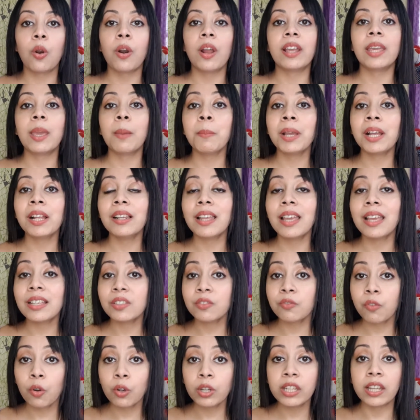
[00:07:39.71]
or a chemical
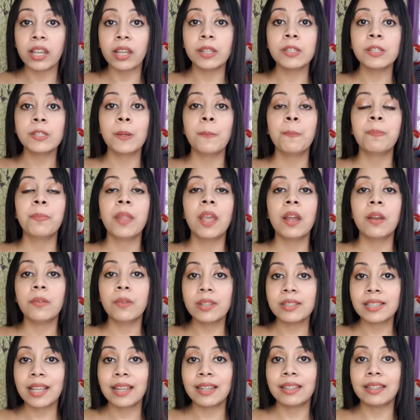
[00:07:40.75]
exfoliant
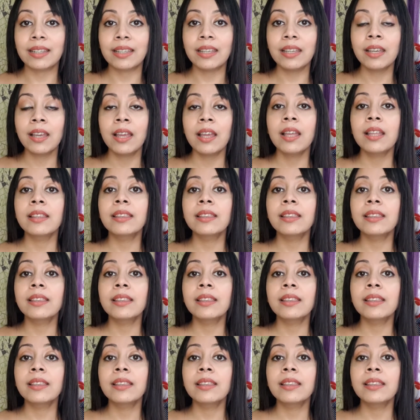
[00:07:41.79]
recently,